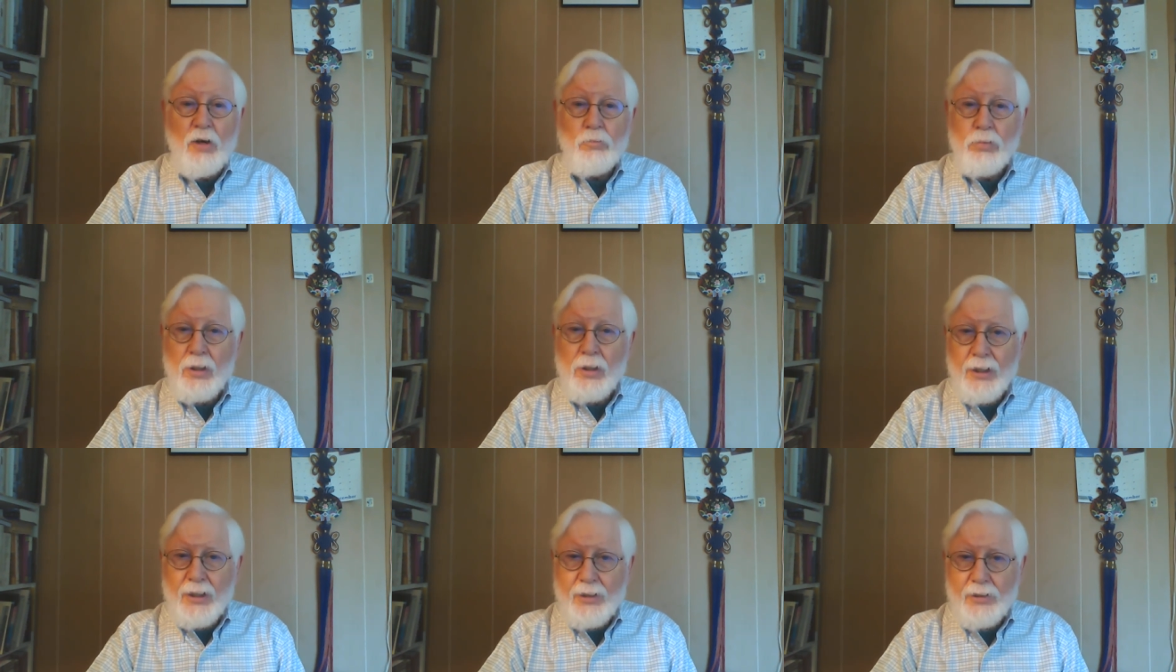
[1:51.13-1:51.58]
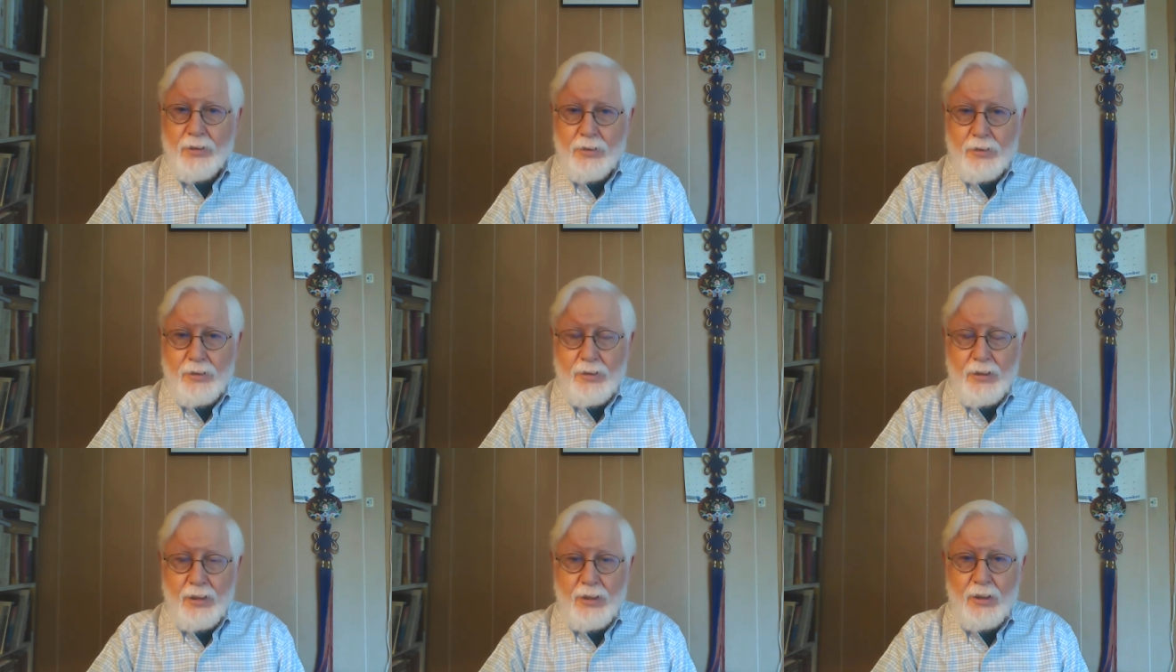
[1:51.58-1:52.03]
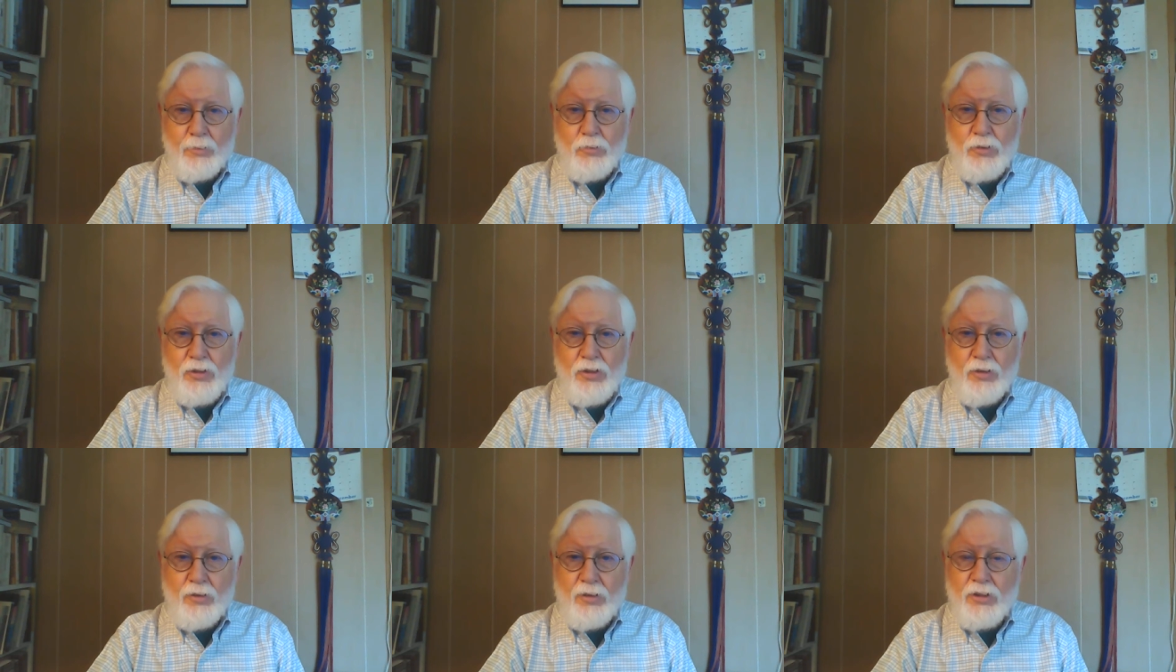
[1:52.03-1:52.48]
plan your time
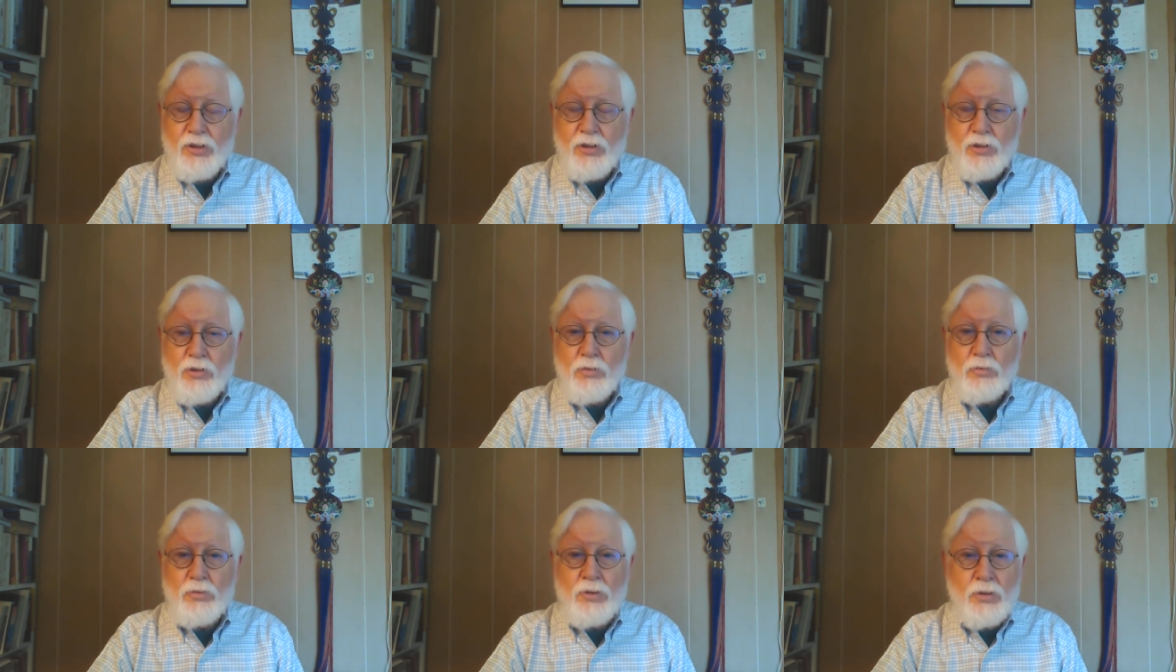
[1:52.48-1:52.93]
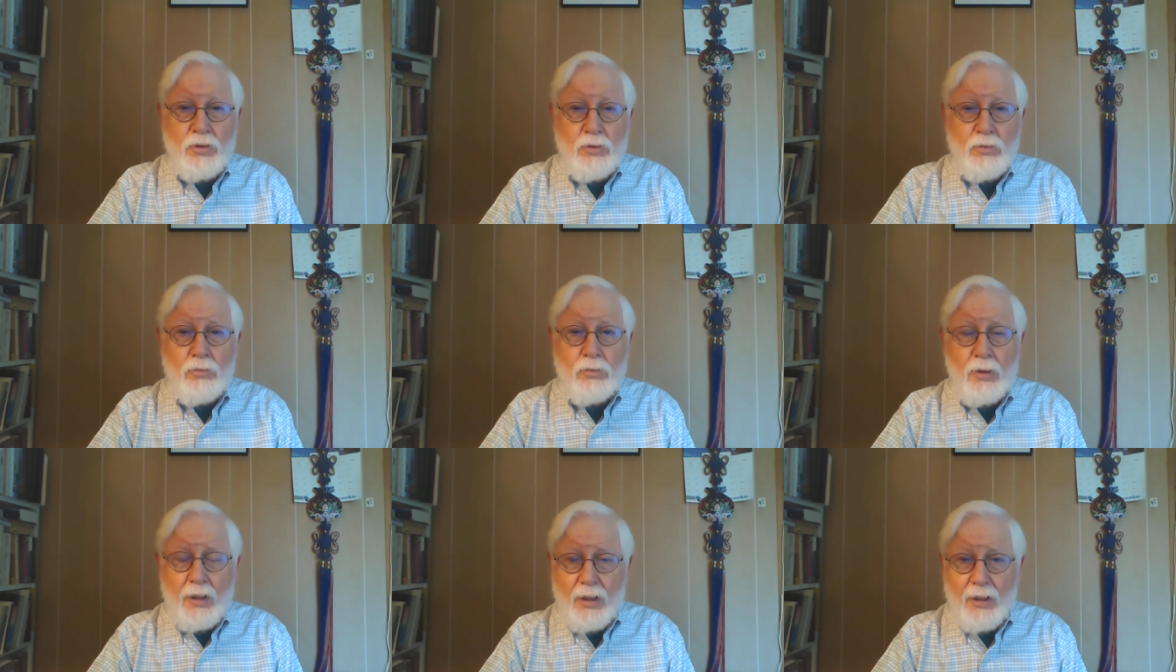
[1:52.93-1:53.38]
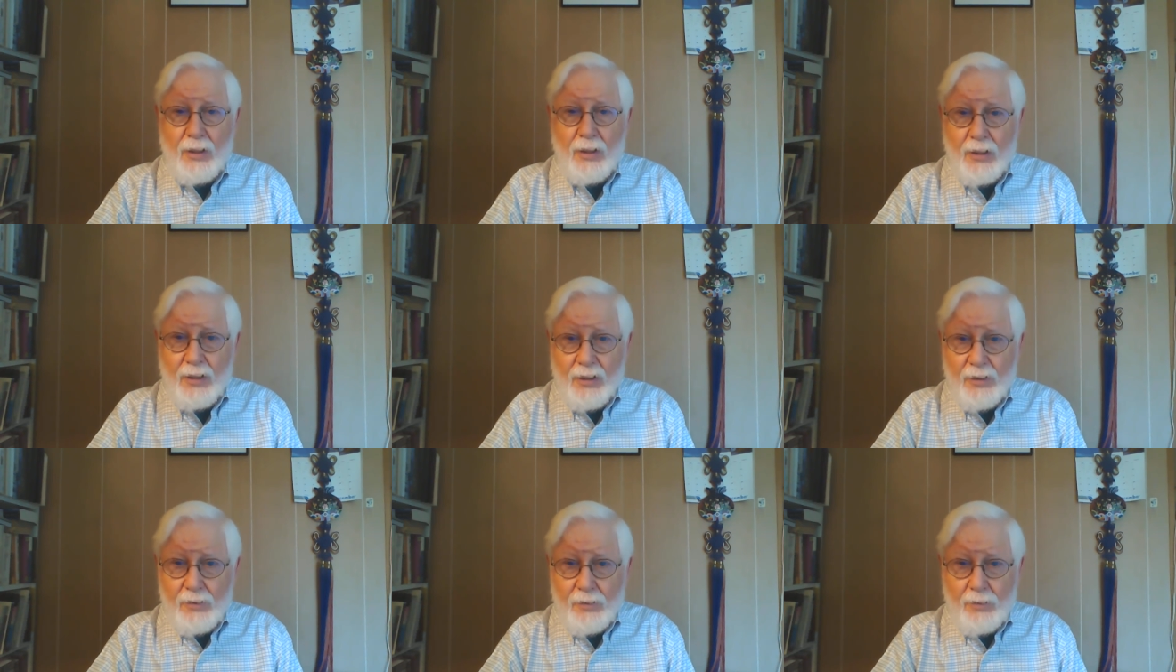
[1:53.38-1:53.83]
so that you do log
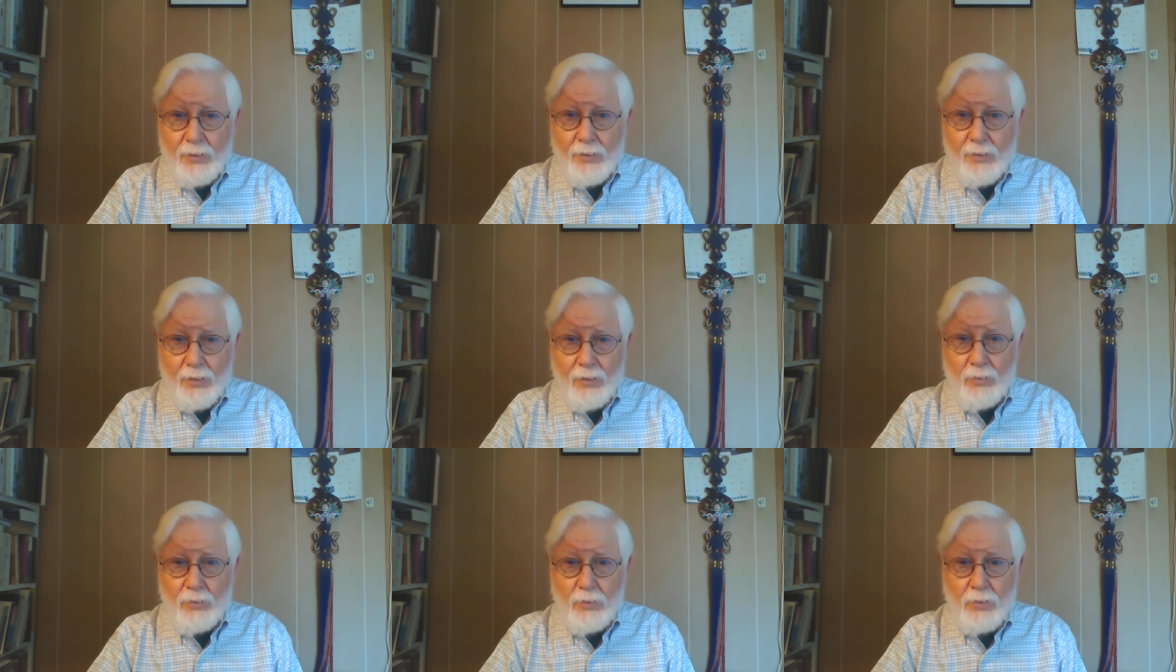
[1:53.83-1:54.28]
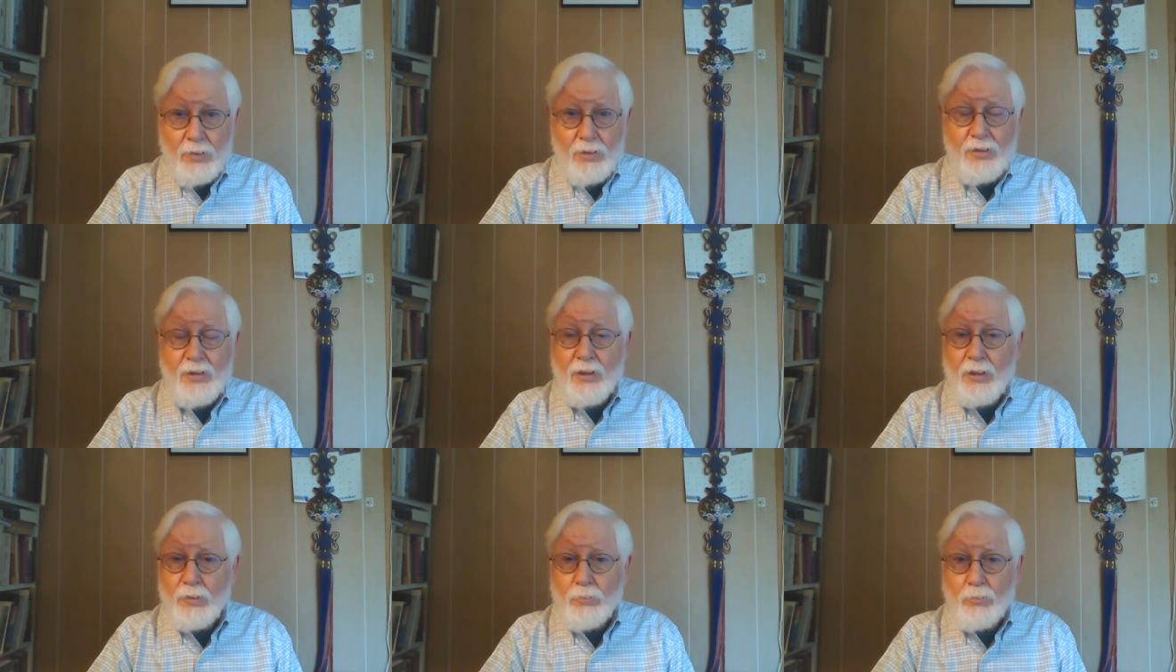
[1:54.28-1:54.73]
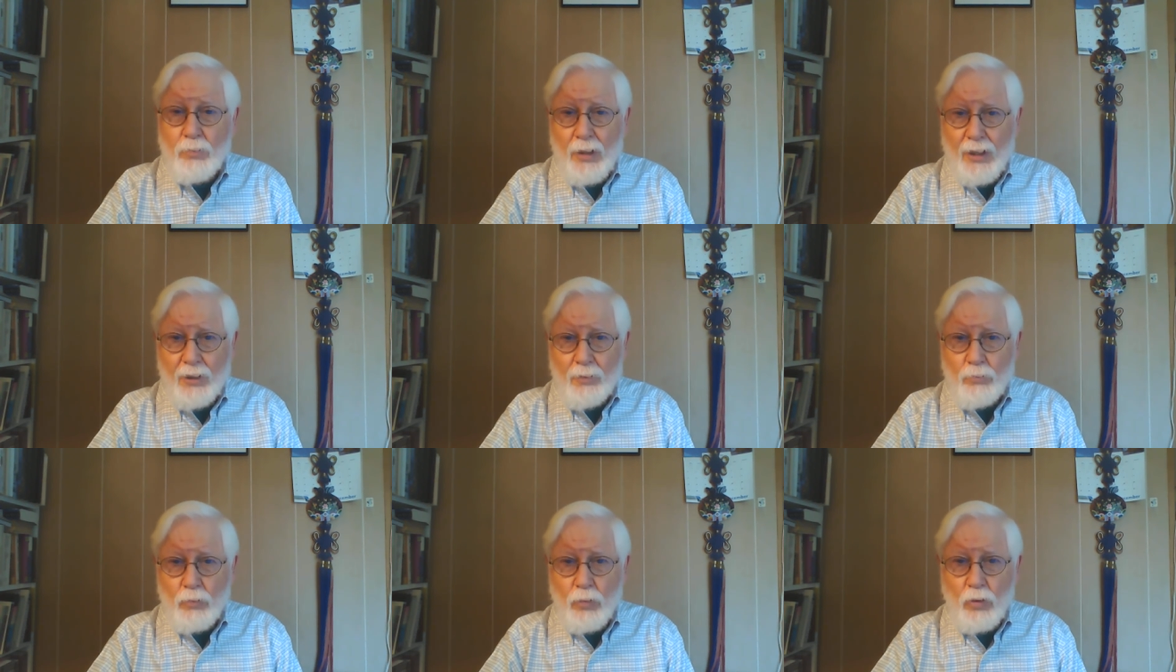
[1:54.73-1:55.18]
into the course on
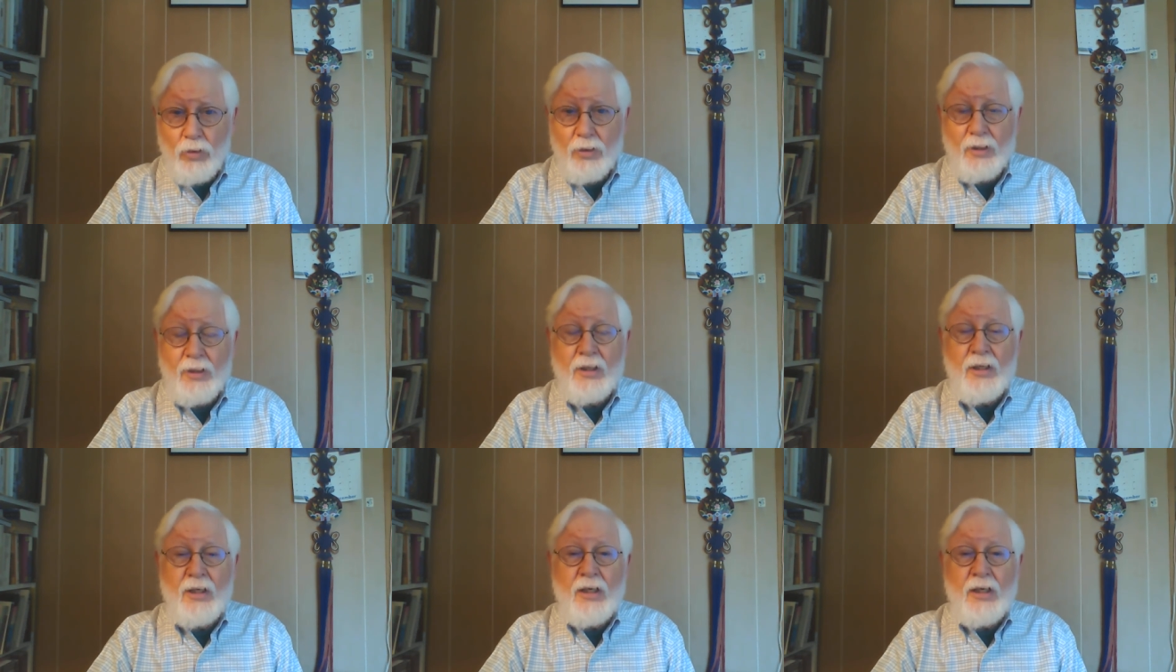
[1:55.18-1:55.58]
Blackboard